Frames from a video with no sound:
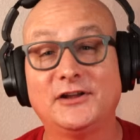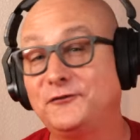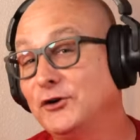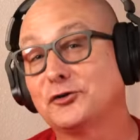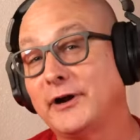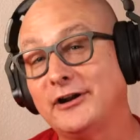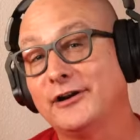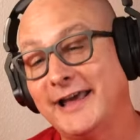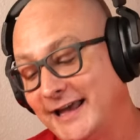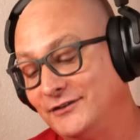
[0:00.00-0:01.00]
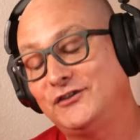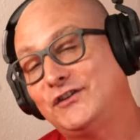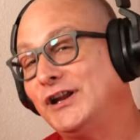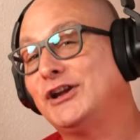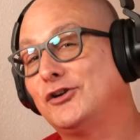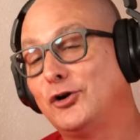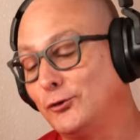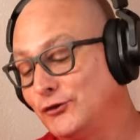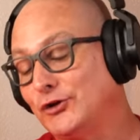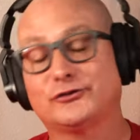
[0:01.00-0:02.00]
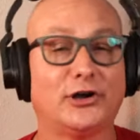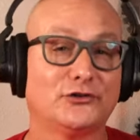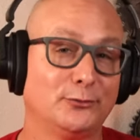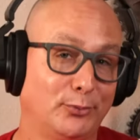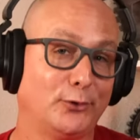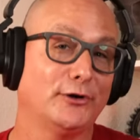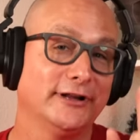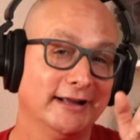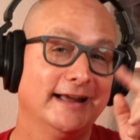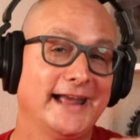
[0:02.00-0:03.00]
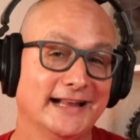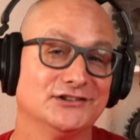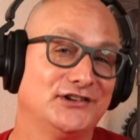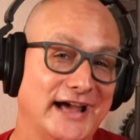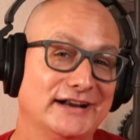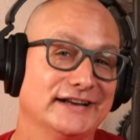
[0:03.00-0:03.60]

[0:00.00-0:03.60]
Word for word: they feel great on the head. Stinking cozy across the board, hands down